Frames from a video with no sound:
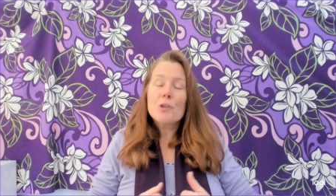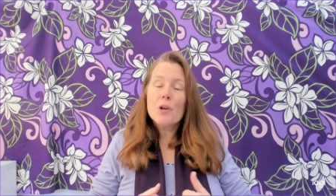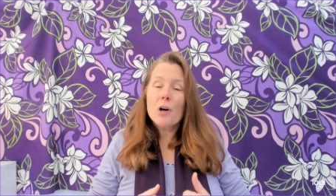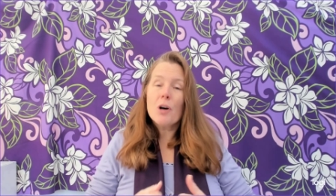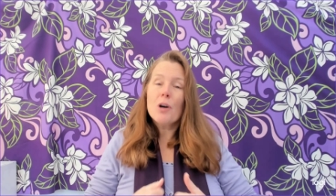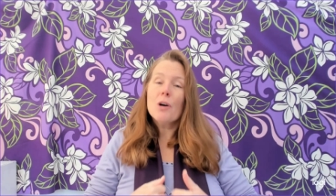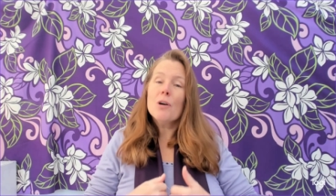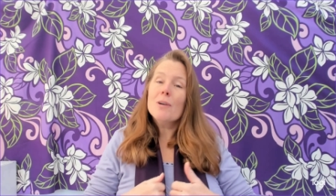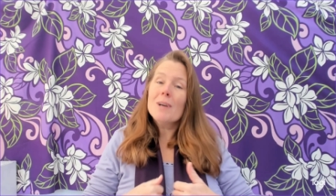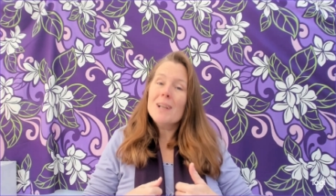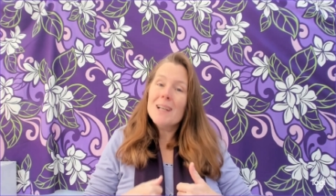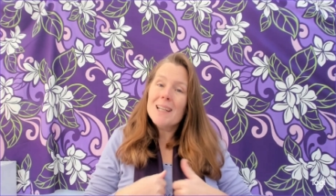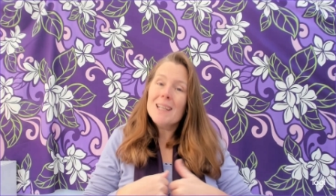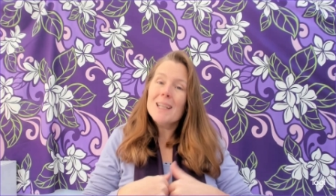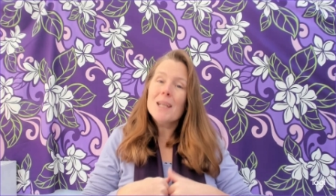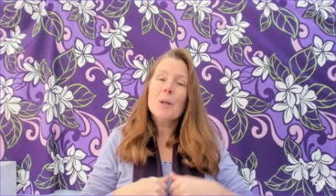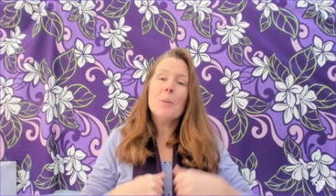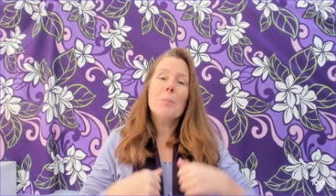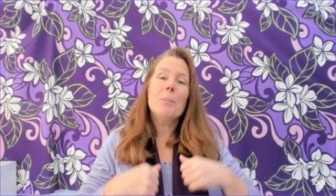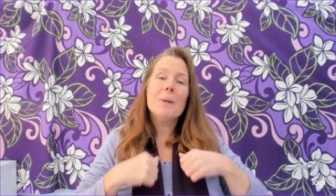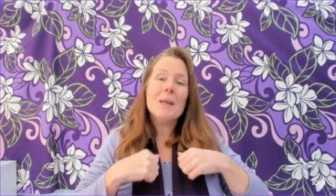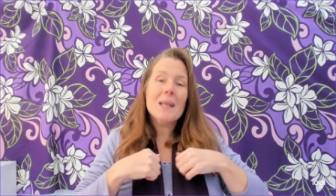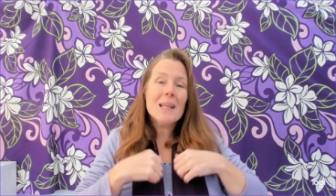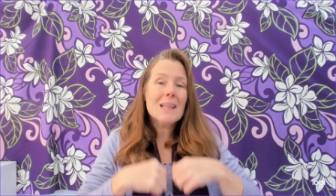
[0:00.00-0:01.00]
go a
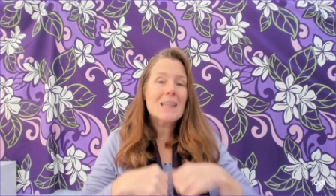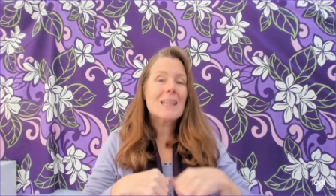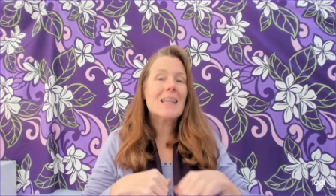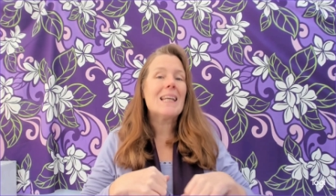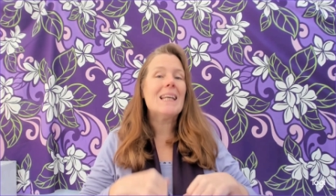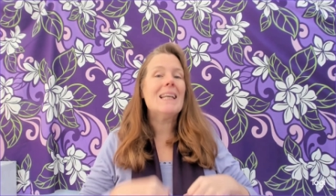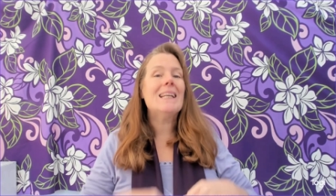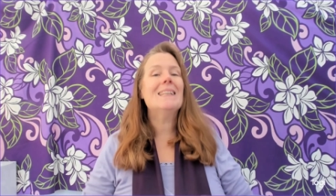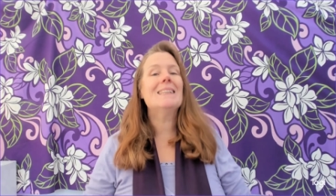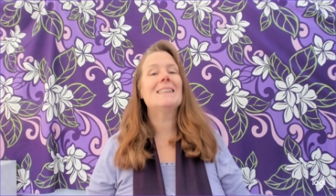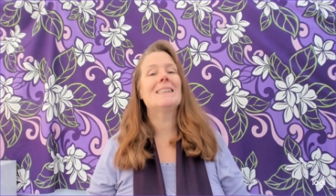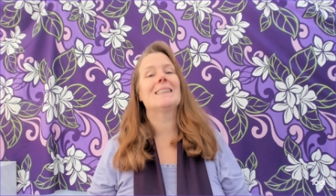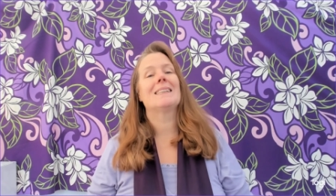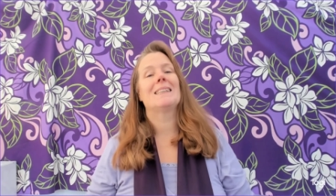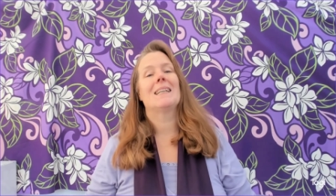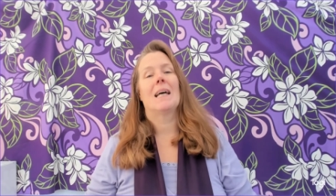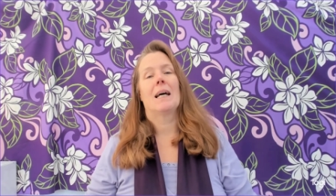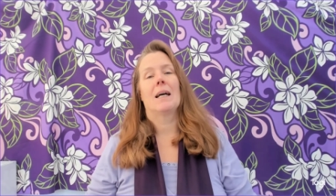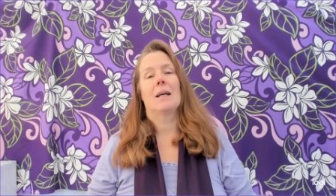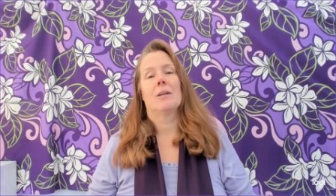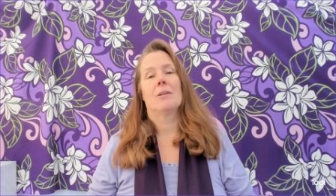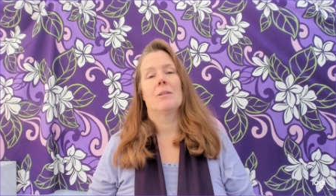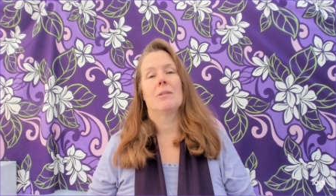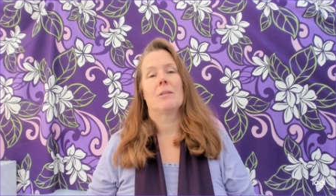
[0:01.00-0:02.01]
little bit
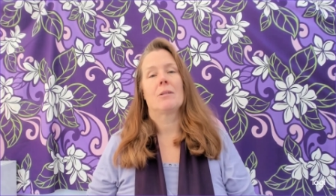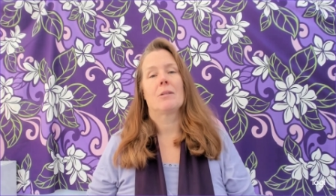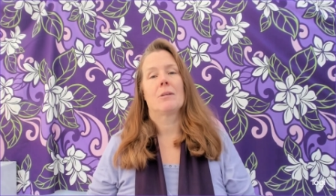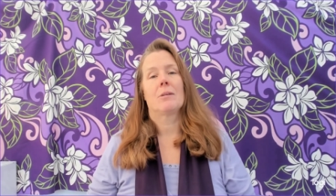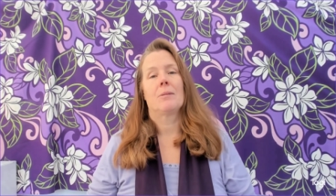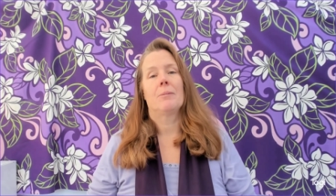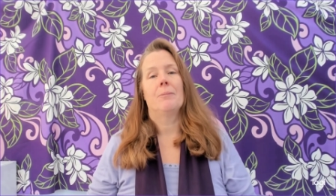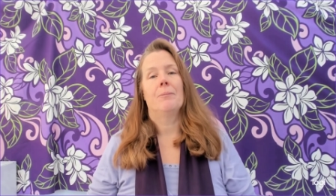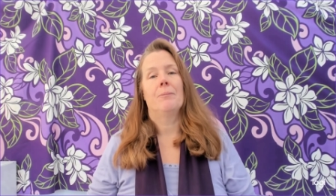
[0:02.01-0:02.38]
inside.